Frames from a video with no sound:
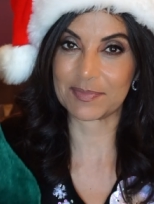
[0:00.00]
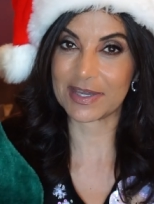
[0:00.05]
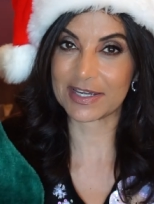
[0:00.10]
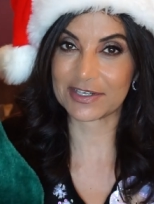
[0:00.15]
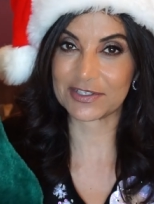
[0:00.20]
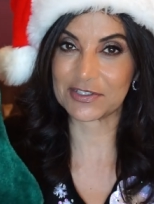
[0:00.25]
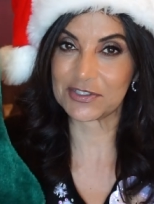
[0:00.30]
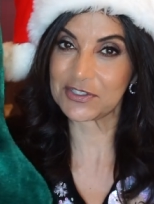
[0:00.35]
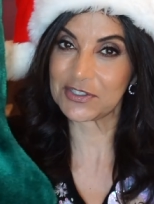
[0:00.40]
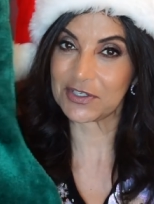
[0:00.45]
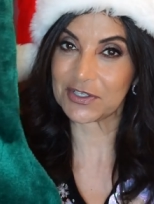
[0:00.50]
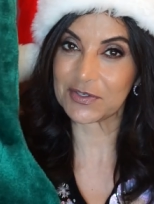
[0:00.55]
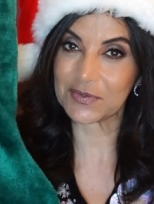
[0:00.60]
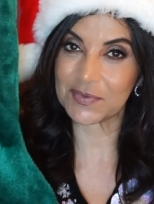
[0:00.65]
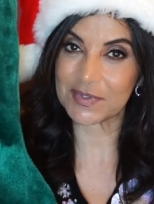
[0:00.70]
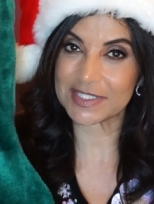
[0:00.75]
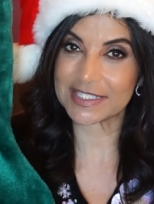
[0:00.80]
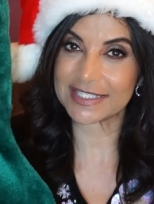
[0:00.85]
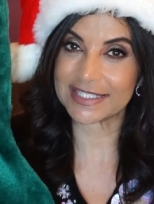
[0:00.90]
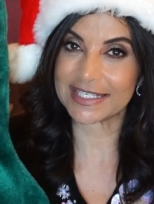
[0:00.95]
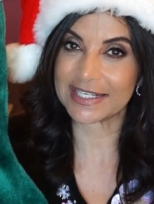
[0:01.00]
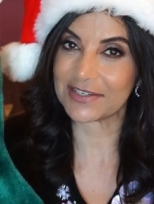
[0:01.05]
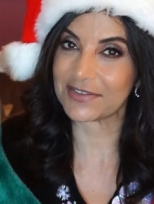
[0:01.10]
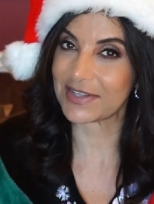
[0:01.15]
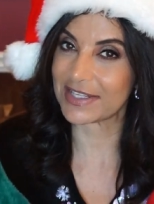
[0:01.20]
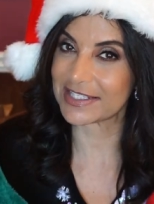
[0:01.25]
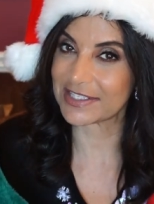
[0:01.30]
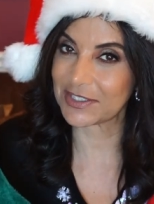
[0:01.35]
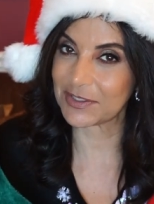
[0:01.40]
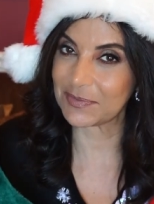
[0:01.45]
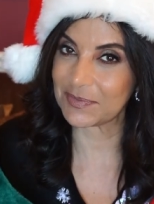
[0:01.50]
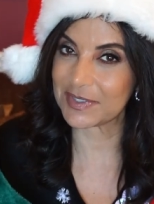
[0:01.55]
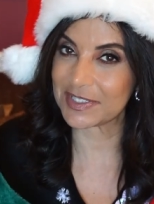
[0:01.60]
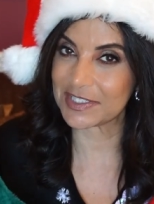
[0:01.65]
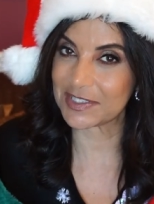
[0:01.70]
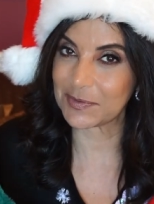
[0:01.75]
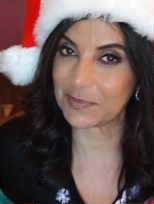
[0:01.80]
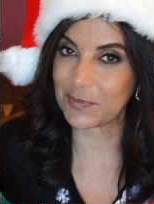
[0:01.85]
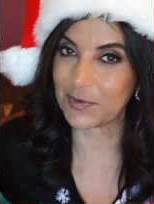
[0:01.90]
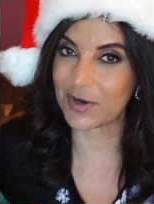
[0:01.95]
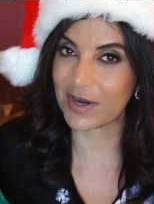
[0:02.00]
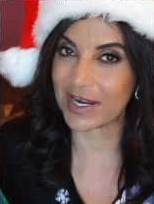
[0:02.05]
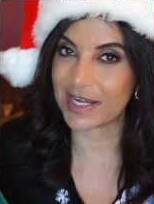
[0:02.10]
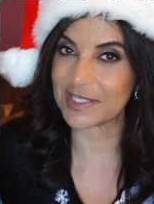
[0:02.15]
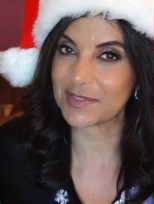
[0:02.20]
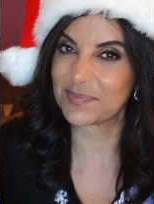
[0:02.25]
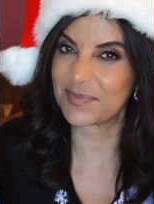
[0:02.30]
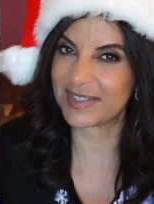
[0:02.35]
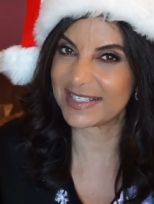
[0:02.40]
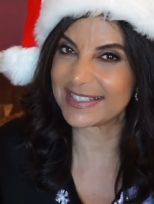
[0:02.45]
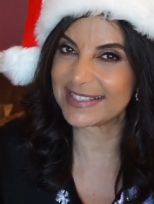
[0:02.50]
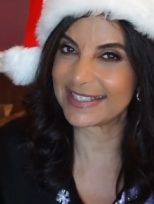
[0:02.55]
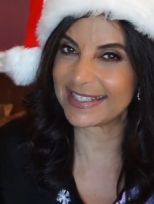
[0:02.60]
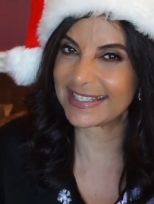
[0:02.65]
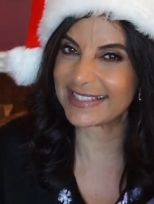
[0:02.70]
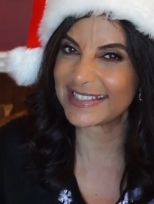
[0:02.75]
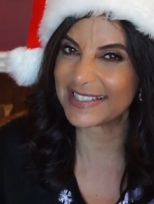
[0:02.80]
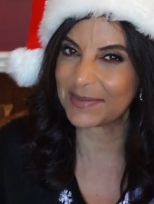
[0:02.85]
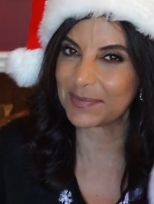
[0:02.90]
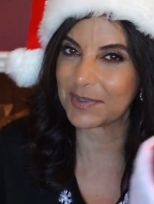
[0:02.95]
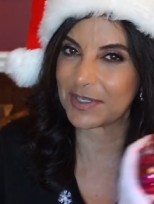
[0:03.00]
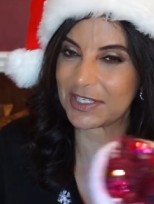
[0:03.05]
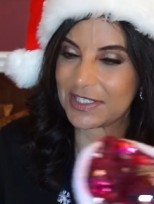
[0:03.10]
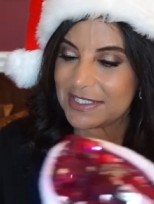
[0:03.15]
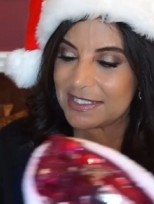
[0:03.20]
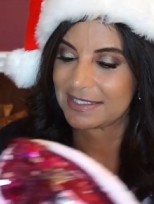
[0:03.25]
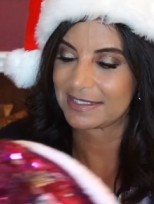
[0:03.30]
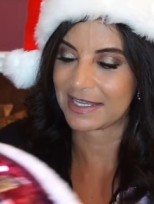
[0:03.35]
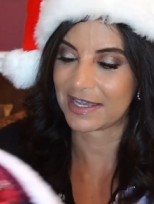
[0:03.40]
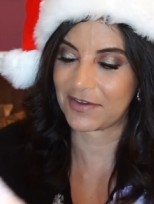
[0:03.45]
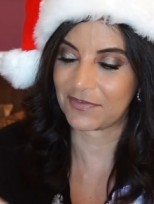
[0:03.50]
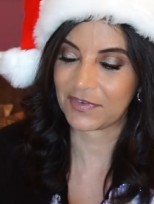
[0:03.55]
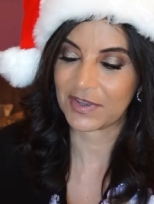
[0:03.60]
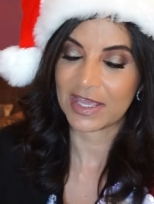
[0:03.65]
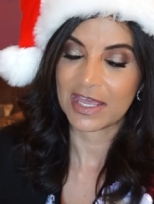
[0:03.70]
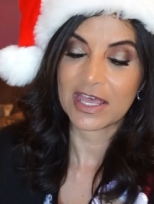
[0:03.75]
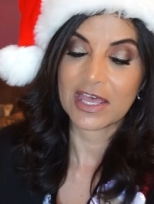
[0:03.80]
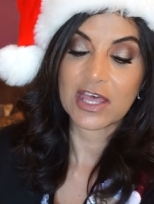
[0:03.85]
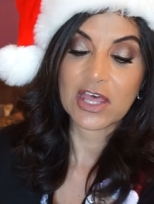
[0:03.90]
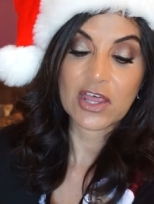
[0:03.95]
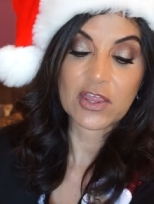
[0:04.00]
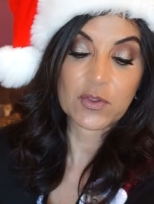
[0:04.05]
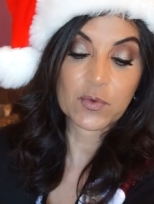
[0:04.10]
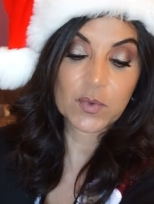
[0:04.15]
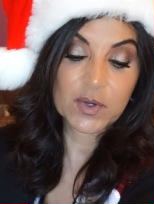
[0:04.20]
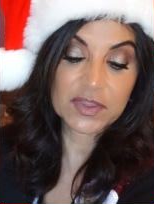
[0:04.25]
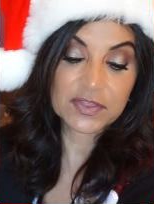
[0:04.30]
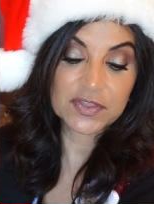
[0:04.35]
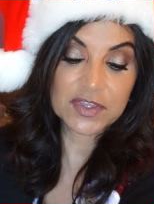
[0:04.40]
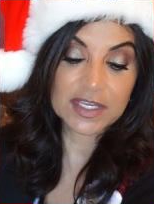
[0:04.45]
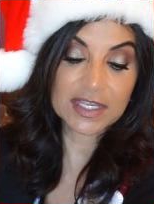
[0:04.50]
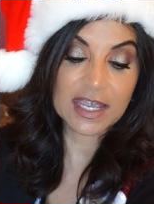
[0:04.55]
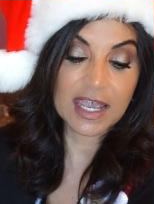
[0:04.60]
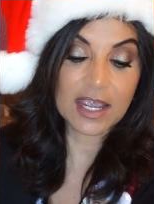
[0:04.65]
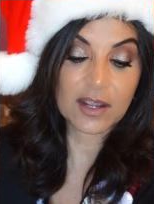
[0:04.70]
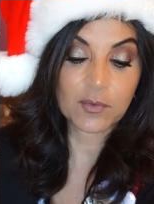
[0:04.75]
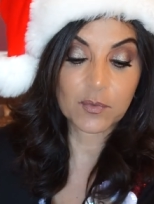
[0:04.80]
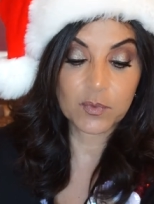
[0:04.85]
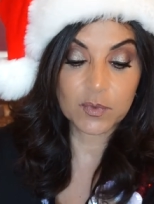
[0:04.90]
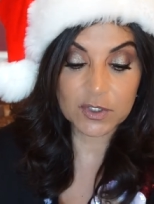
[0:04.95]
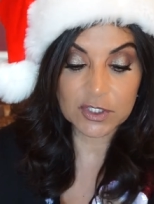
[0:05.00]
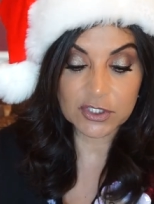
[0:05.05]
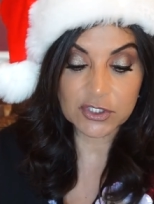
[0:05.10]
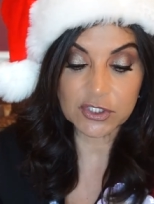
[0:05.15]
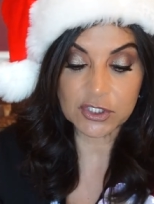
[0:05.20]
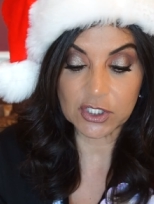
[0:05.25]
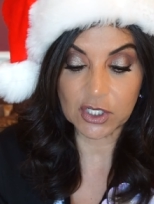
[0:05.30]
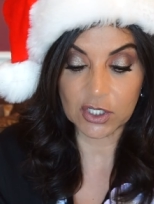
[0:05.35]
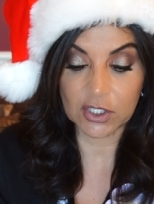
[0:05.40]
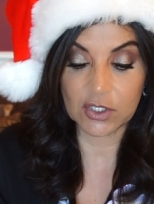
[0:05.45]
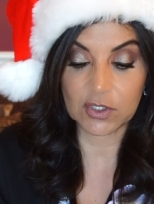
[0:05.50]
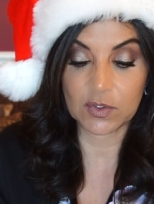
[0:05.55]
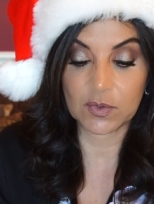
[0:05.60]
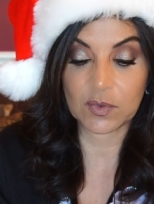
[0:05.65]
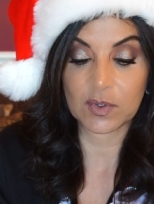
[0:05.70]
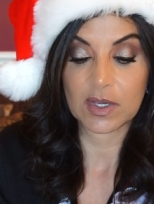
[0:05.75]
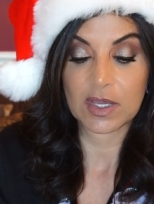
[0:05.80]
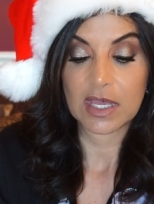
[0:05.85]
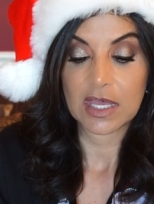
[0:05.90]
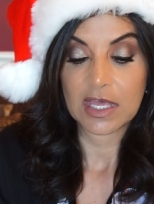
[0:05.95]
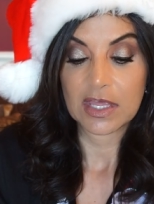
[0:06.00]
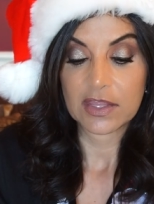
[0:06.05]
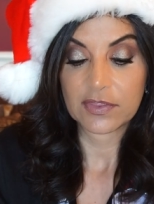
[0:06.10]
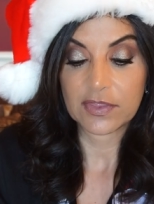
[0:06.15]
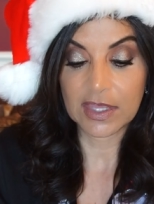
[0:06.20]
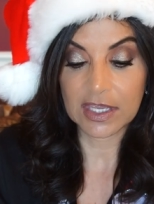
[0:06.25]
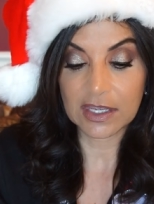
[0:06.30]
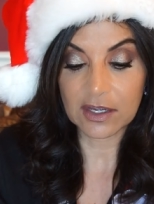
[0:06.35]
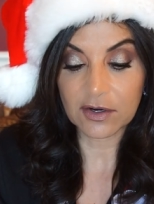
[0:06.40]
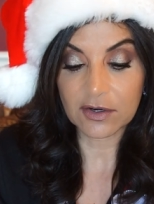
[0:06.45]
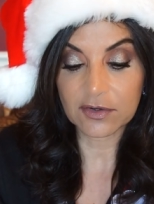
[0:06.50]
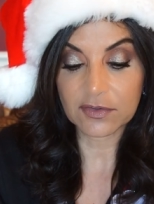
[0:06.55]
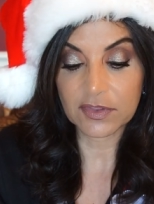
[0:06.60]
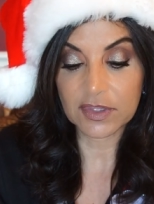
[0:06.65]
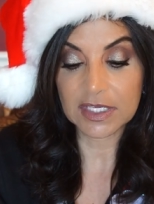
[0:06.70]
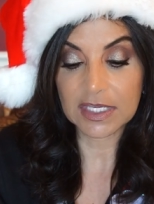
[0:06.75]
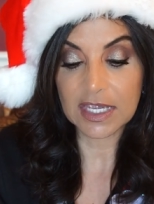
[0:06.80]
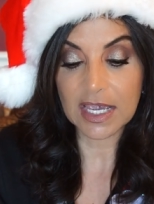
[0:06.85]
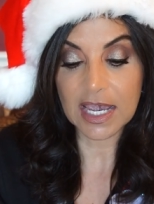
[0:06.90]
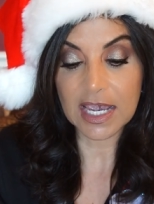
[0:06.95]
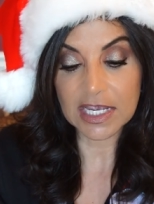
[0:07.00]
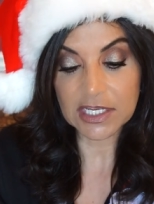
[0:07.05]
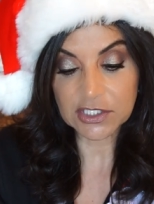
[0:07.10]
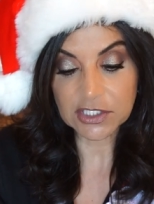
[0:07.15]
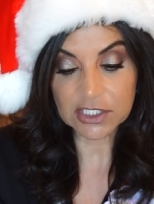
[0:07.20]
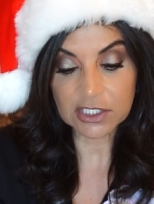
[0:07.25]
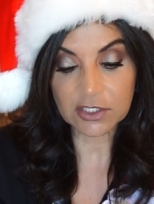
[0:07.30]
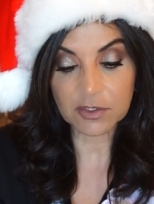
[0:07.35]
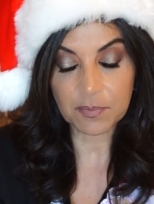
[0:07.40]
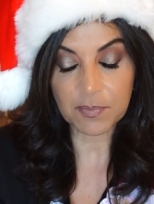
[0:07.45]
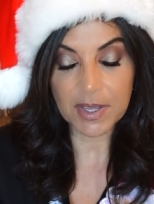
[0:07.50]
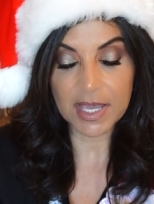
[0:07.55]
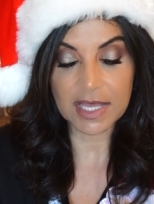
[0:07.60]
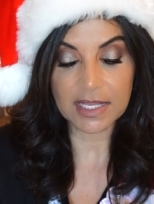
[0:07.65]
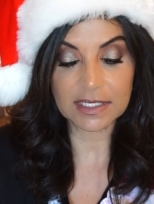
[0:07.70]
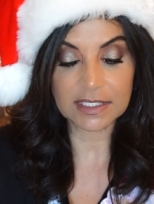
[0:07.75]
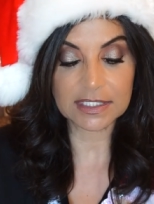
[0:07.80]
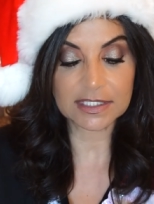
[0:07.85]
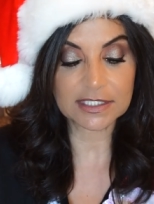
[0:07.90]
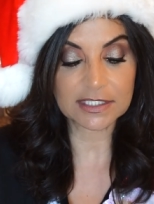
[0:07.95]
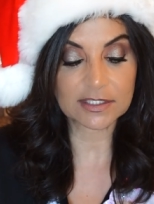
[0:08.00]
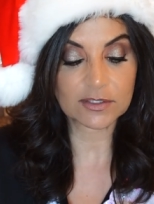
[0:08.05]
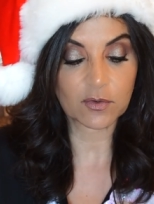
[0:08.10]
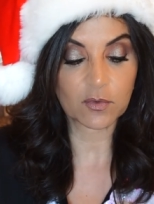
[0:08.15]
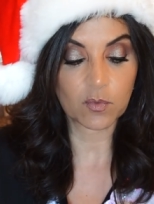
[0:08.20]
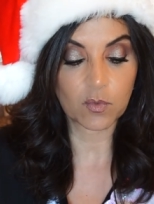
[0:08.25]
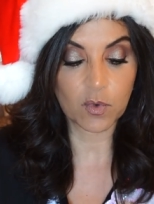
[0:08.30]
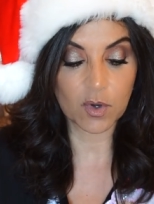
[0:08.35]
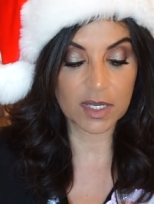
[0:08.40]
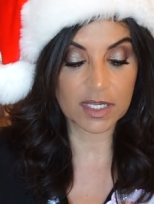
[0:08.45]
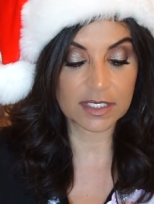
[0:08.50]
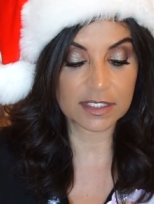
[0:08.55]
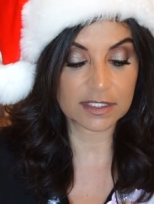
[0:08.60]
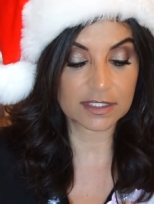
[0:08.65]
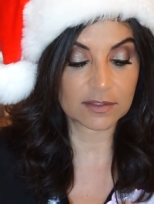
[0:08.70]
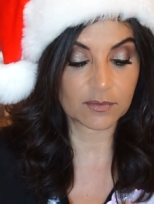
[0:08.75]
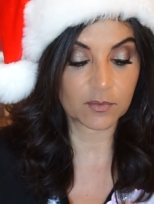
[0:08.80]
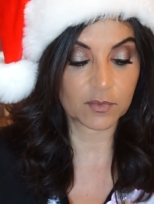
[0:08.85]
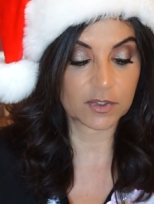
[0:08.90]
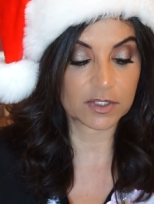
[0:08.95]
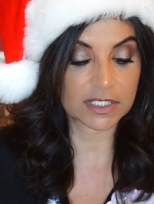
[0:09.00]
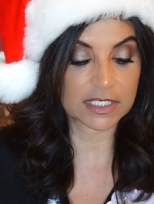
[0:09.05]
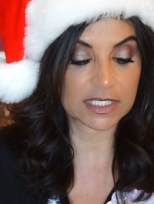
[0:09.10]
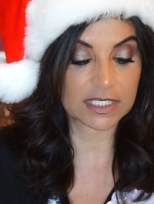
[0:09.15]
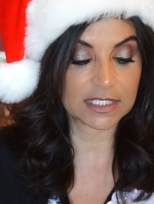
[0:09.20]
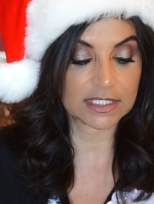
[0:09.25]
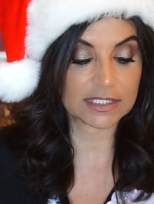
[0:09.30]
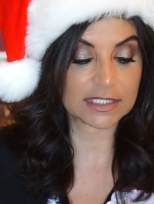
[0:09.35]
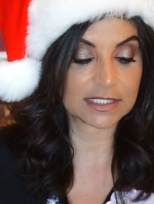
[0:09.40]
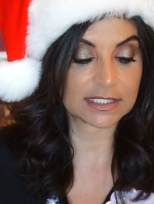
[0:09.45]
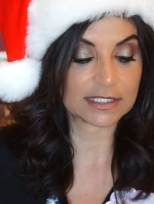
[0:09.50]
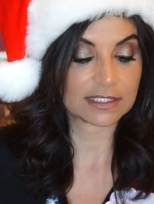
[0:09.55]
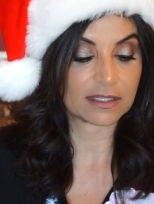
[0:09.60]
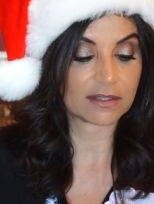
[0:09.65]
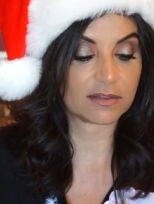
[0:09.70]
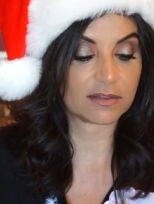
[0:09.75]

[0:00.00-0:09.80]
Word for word: I'm not going to show you what's in here. That's going to be a surprise, but it, it's some good stuff. The one thing I will show you they are the eyeshadow palettes. One will get